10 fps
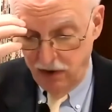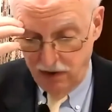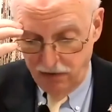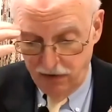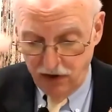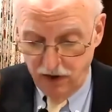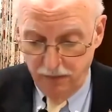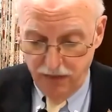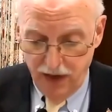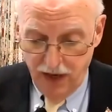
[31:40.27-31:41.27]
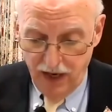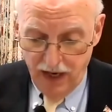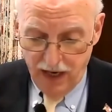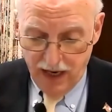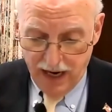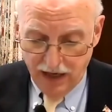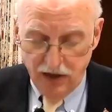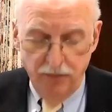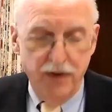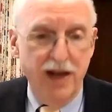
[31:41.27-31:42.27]
or efficient.
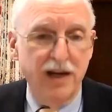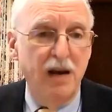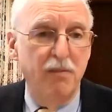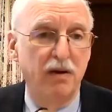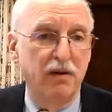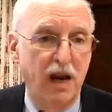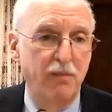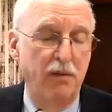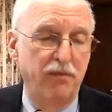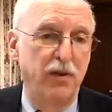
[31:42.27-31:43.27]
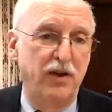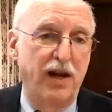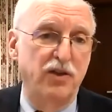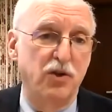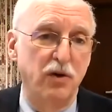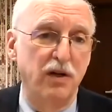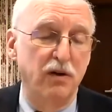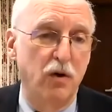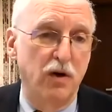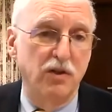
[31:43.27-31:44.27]
And that came up from the Ninth Circuit,
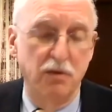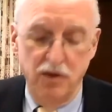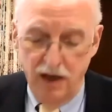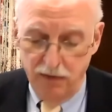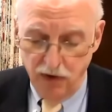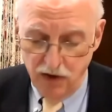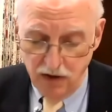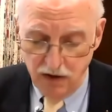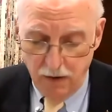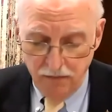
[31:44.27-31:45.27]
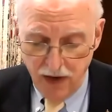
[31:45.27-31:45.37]
of course, from San Francisco.